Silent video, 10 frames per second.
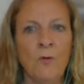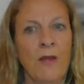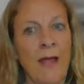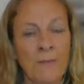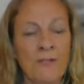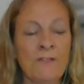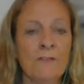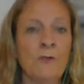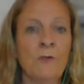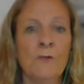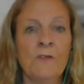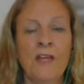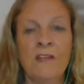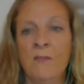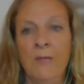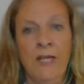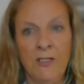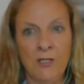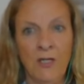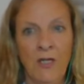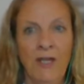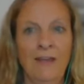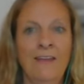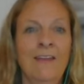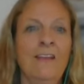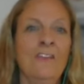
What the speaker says: What happens, of course, exponentially,